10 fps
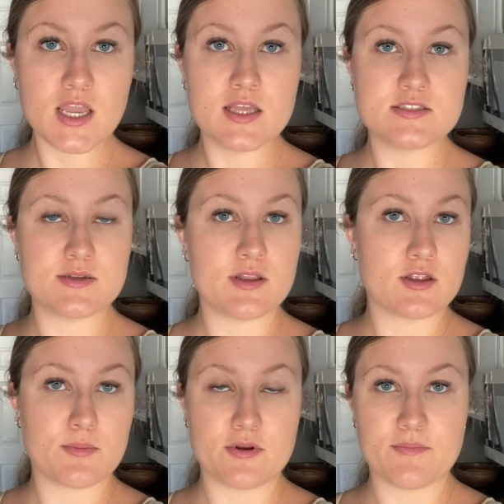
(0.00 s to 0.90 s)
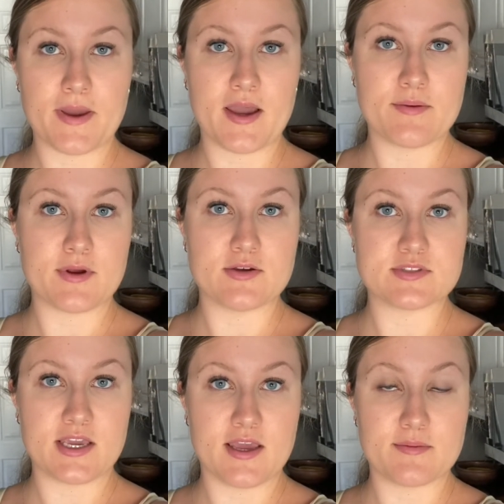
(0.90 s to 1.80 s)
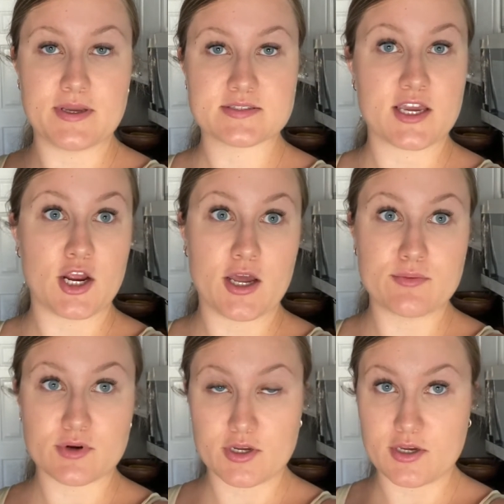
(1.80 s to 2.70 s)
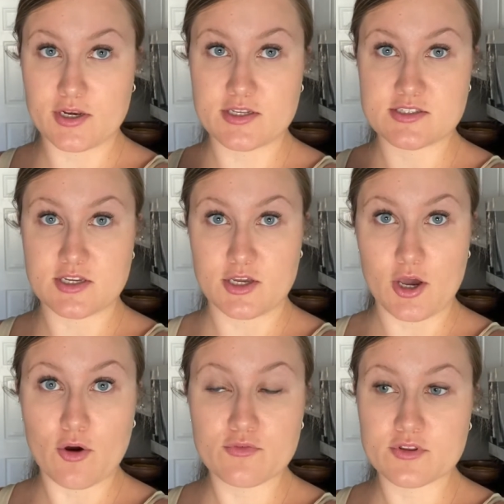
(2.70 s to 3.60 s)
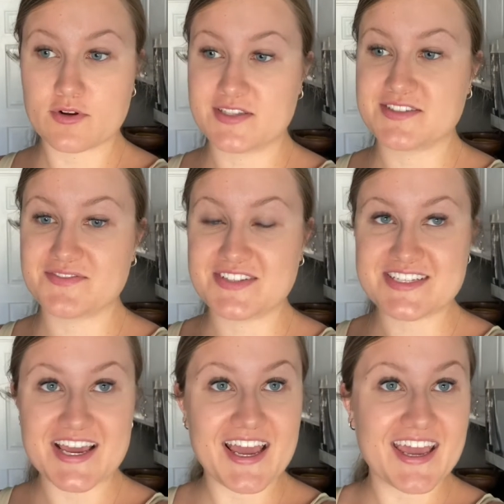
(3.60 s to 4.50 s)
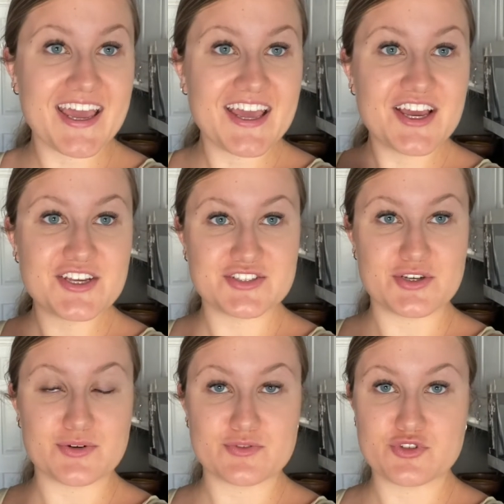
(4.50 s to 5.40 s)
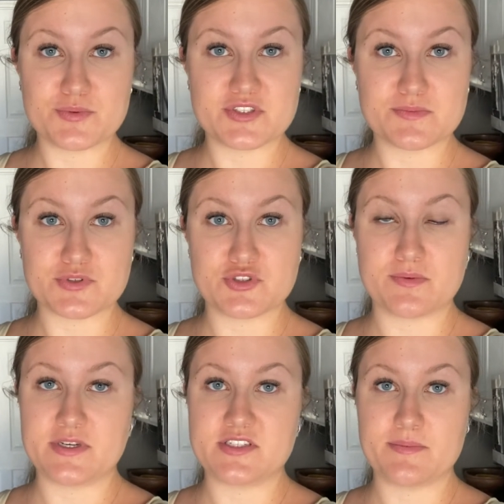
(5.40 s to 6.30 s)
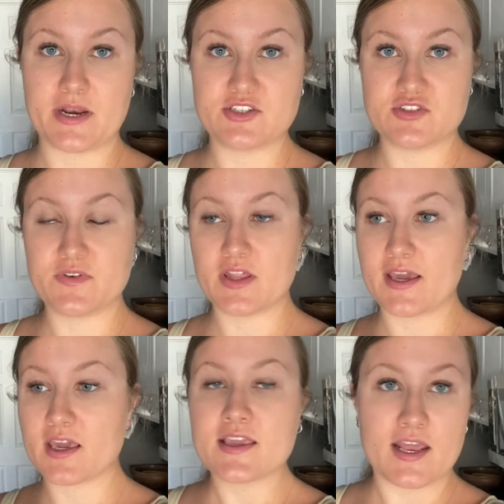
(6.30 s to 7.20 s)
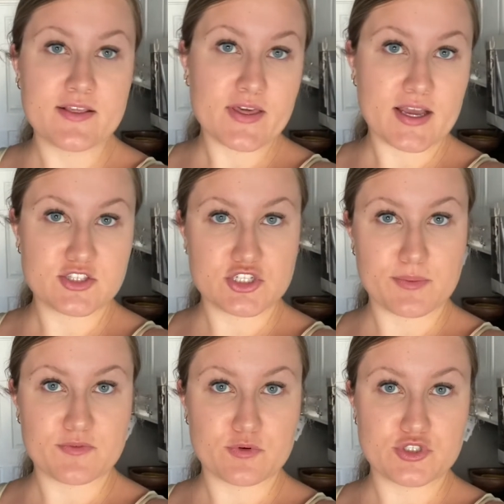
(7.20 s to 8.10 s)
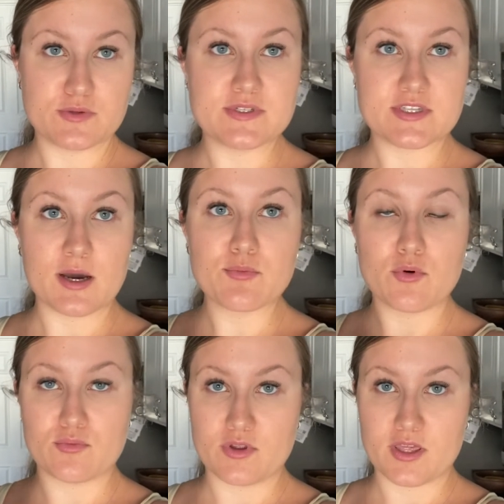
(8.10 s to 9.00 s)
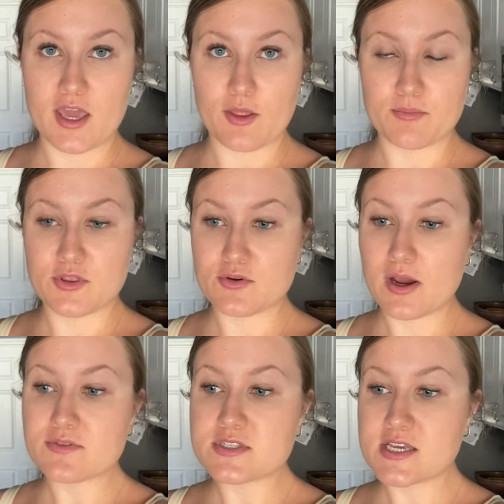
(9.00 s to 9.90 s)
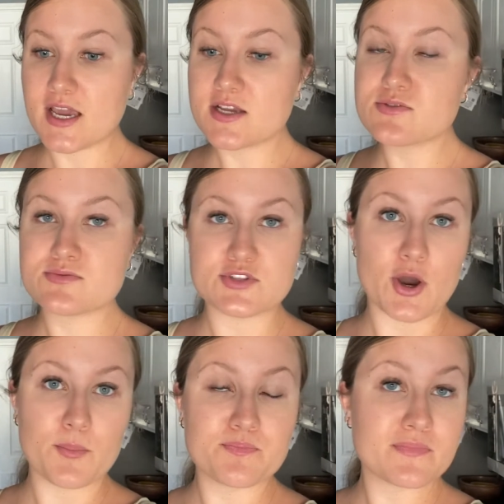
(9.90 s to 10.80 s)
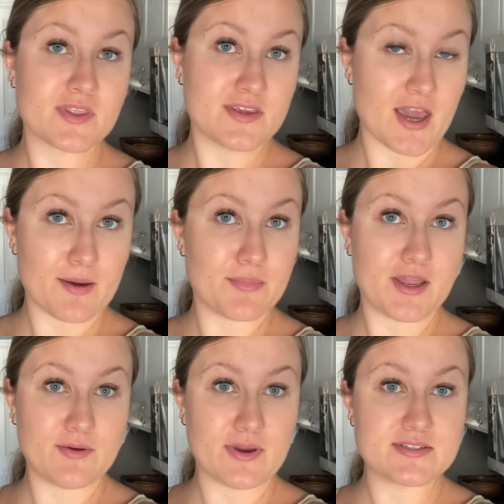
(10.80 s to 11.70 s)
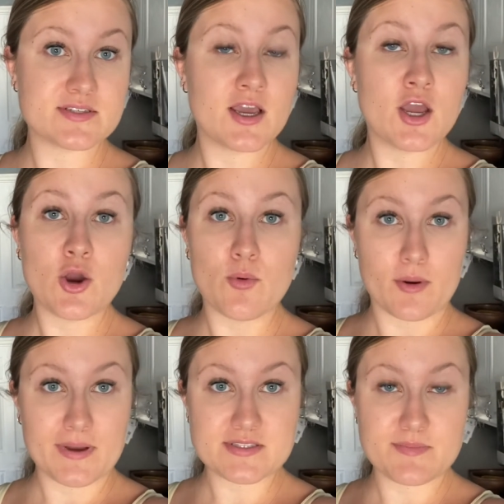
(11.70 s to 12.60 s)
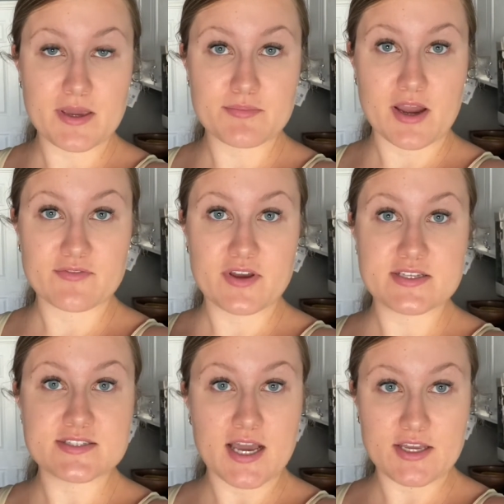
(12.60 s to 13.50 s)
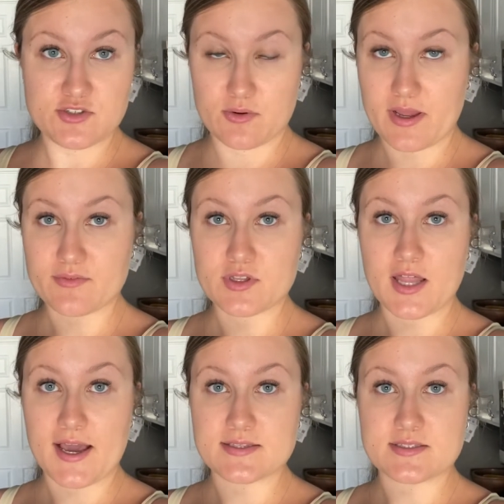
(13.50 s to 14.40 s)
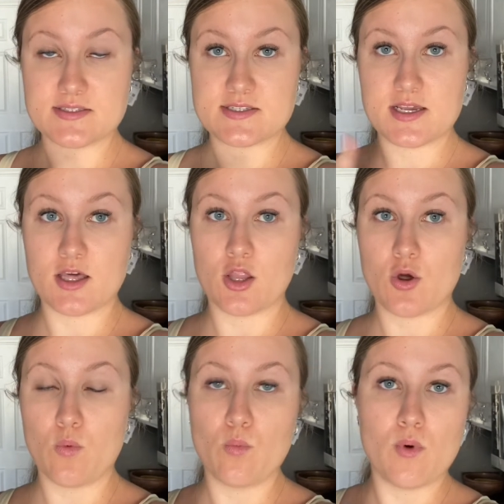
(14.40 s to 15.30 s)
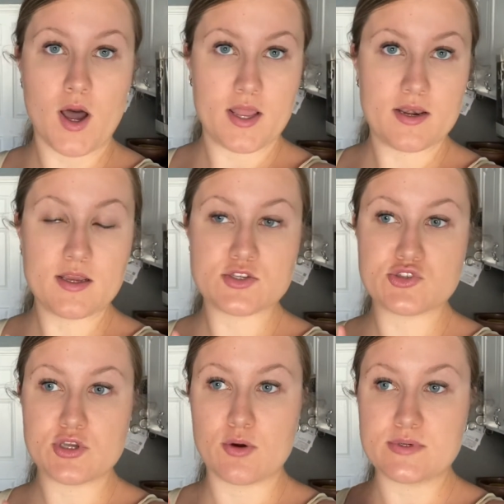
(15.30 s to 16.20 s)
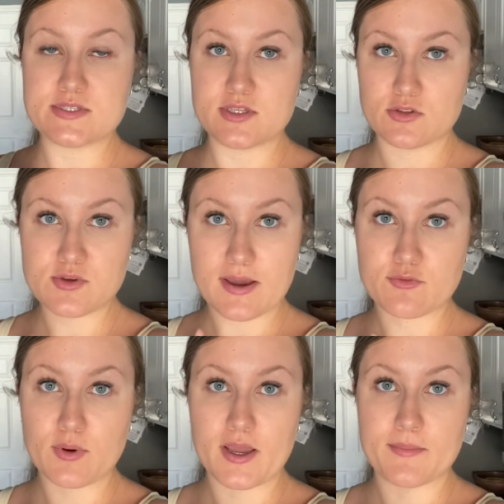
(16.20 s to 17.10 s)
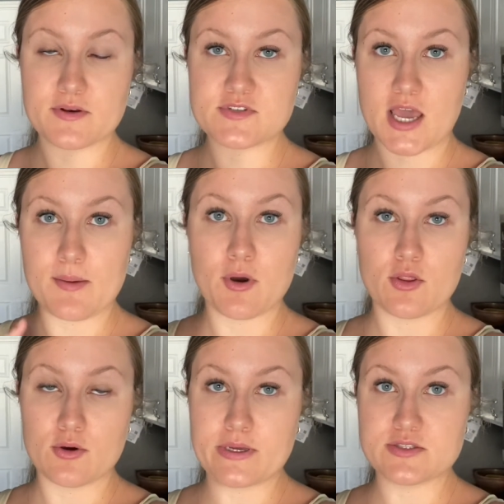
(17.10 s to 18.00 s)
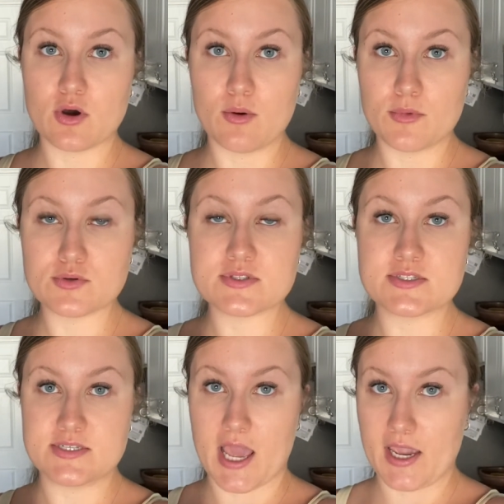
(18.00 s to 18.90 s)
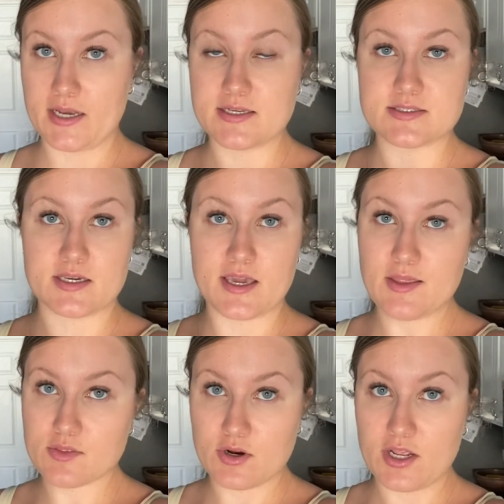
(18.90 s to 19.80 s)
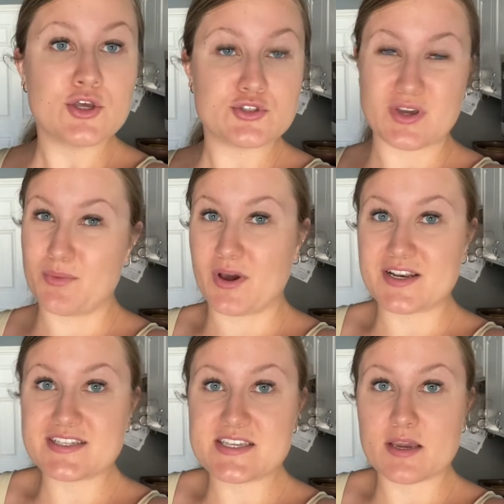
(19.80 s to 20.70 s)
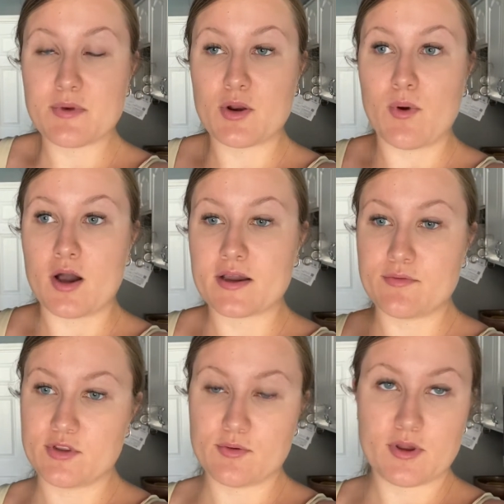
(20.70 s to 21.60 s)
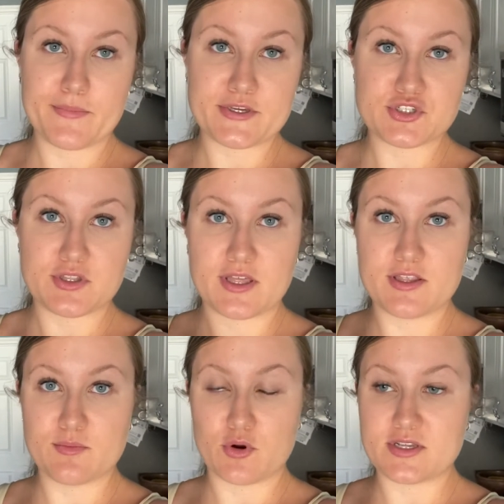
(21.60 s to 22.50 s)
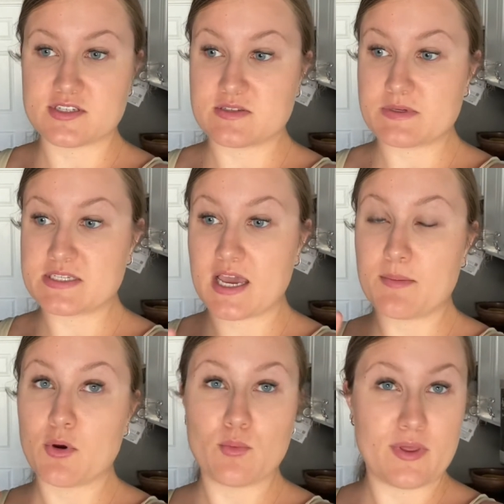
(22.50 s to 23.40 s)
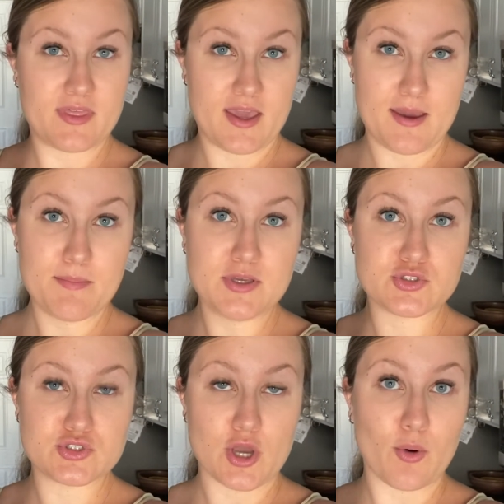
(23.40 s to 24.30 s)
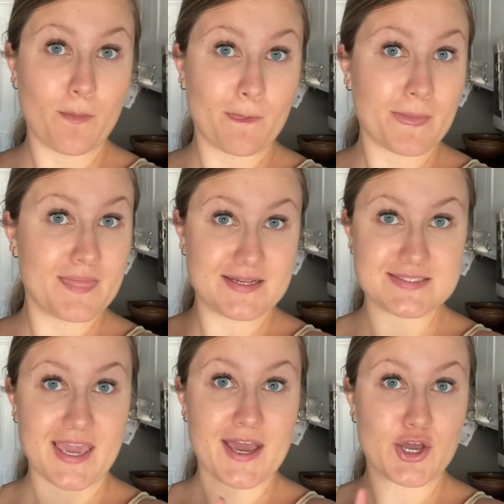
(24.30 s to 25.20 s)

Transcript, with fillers: did a little bit of my eyebrows and mascara and we're good to go for the rest of the day so super simple super easy but i just feel like getting that head start before joey's up will really help me throughout the day so yeah but anyways we're about to make breakfast. I don't have class until 1, so we still do have quite a bit of time, although it's almost 9. It's like 8.30. So I wanted to take him on a walk. I really want to make sure that in the mornings I spend time with him. So let's get